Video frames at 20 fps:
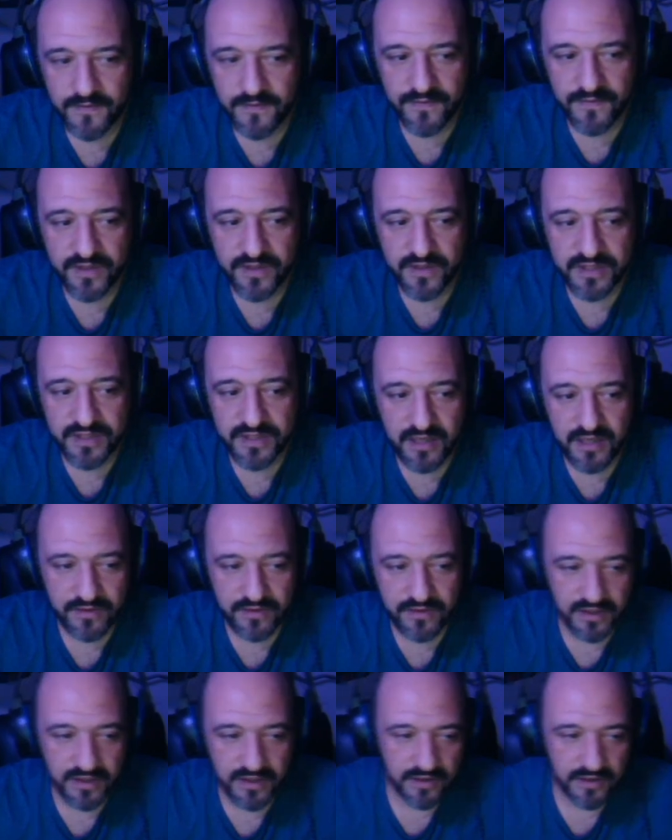These
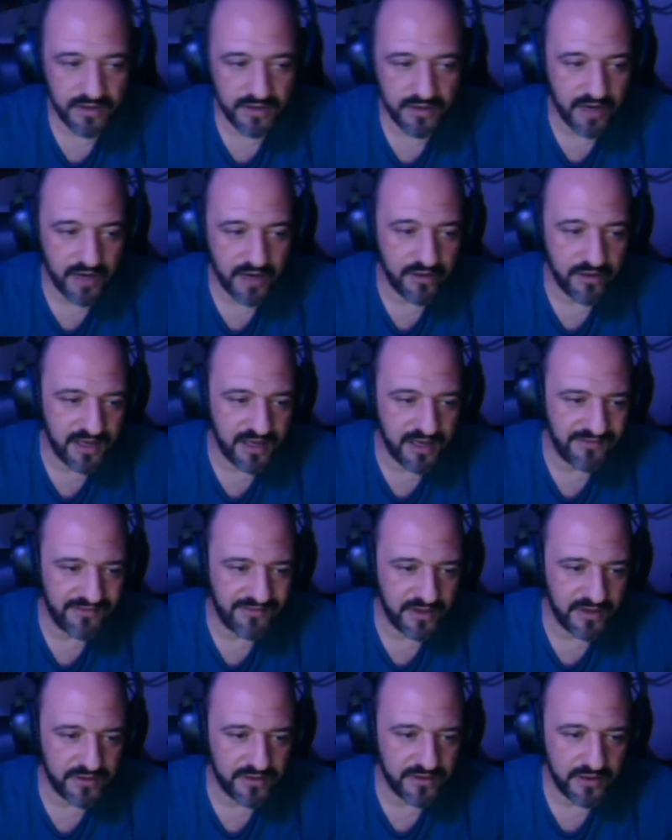turrets here are the heavy
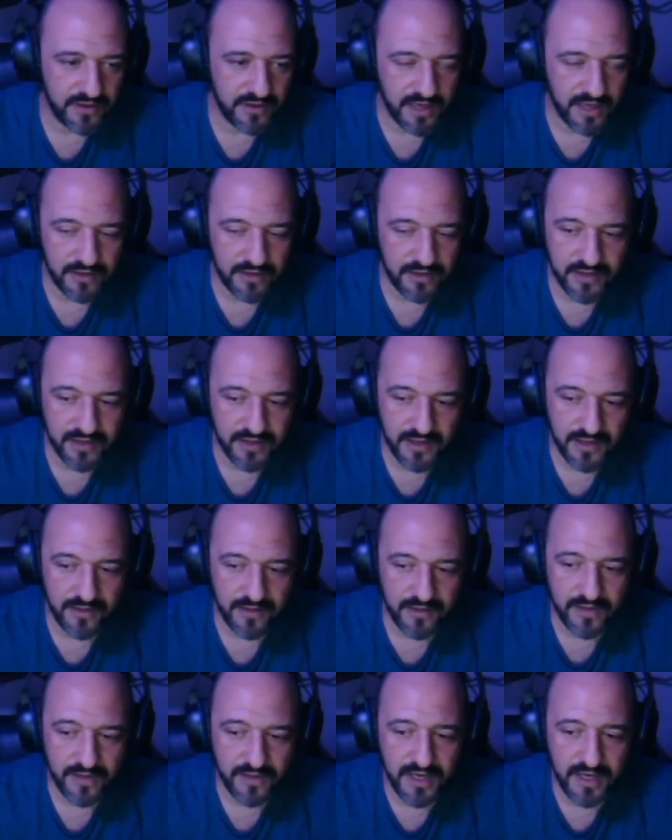
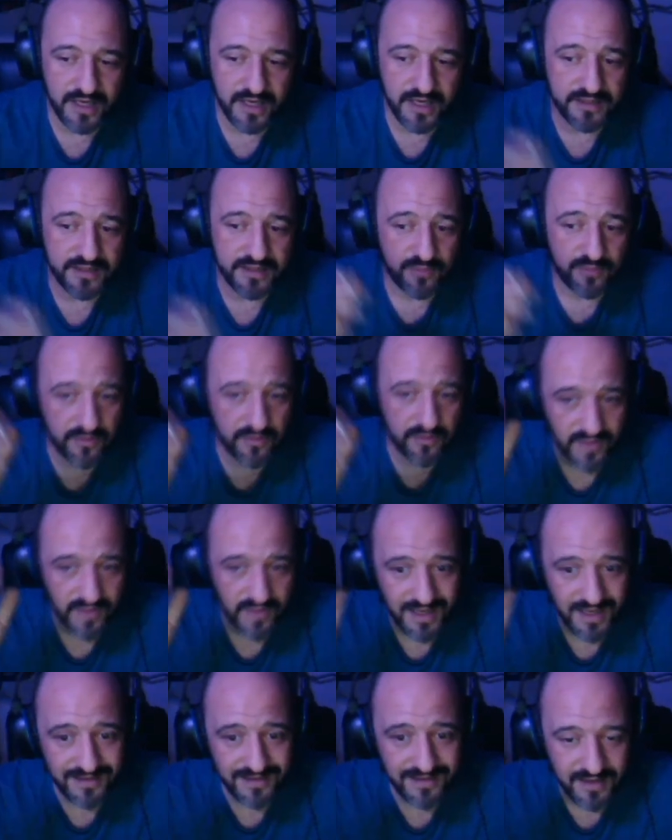artillery, and it's more of an
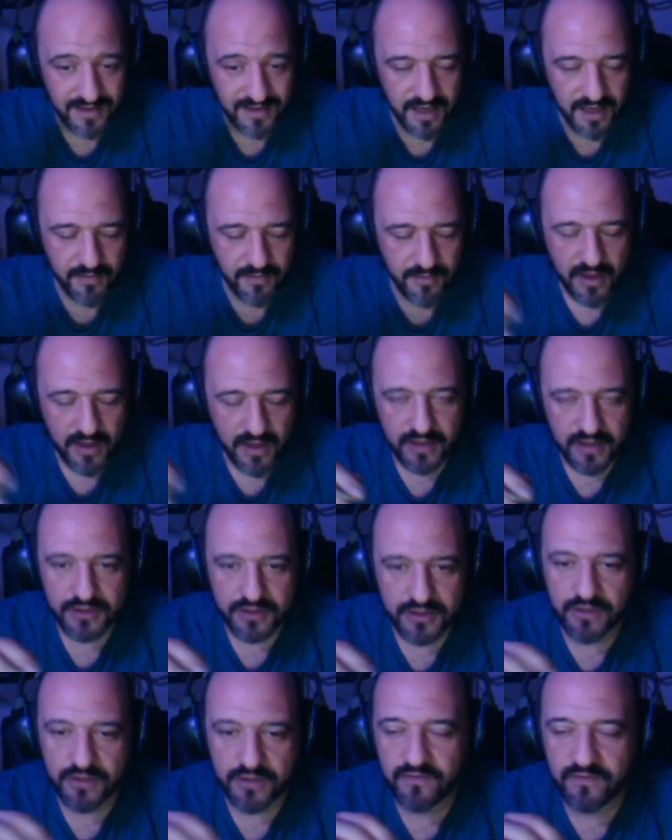end game
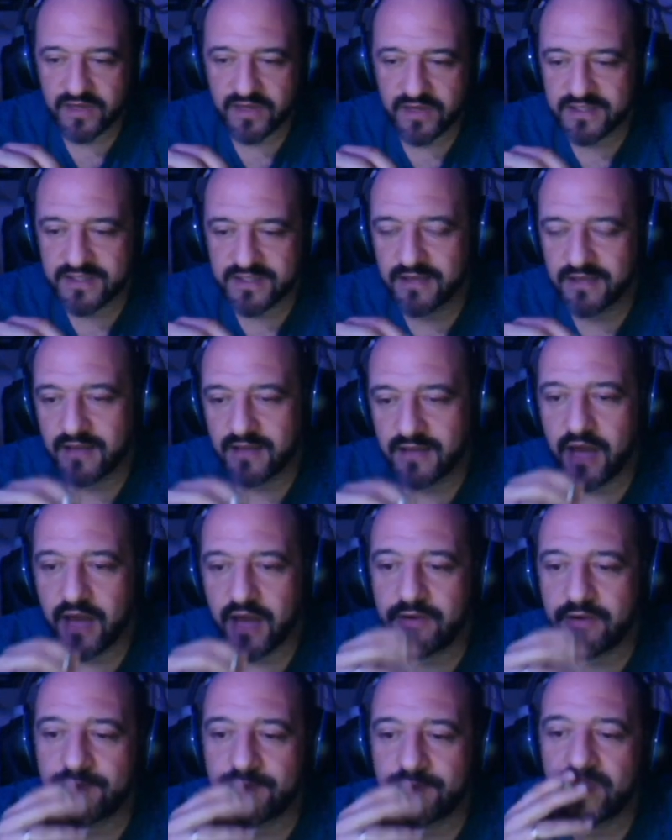sort of, let's say,
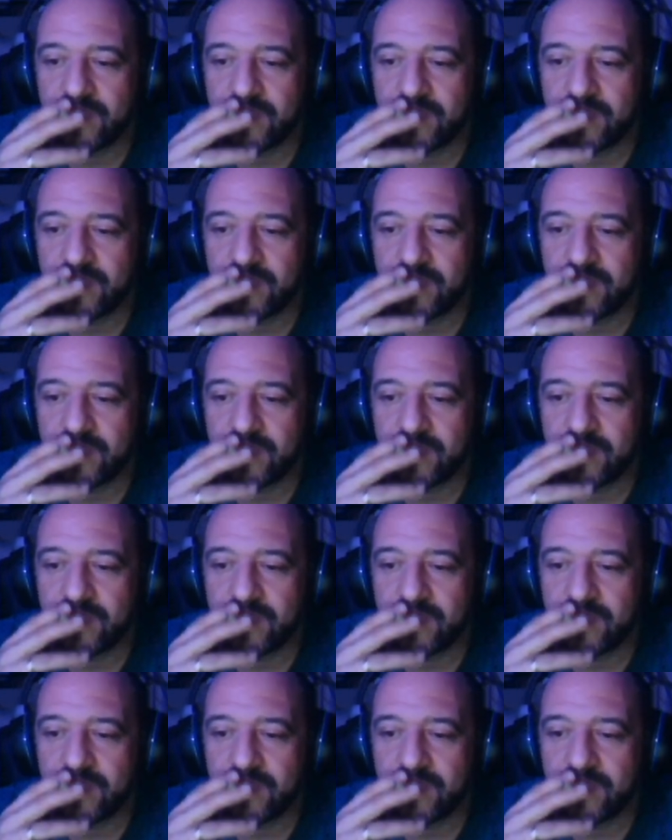turret.